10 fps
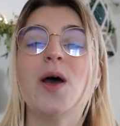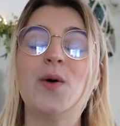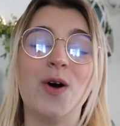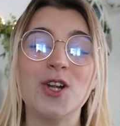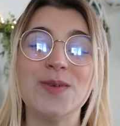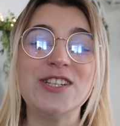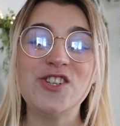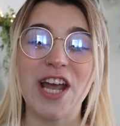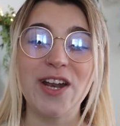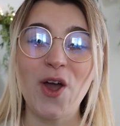to my
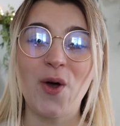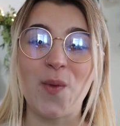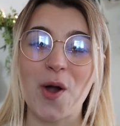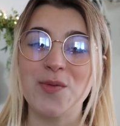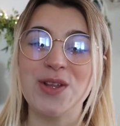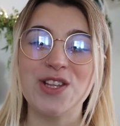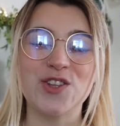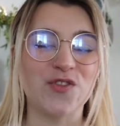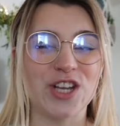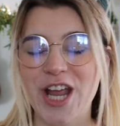channel. Welcome to
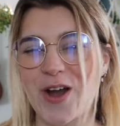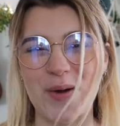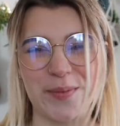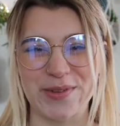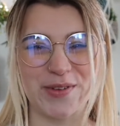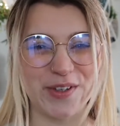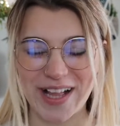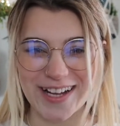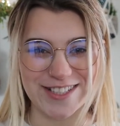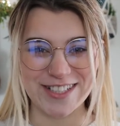this video. I'm so
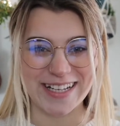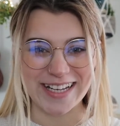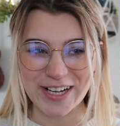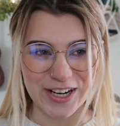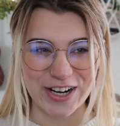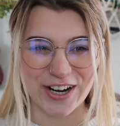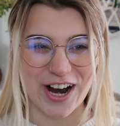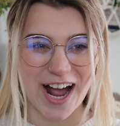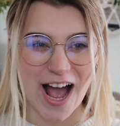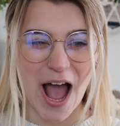glad you're
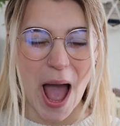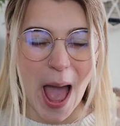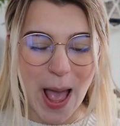here.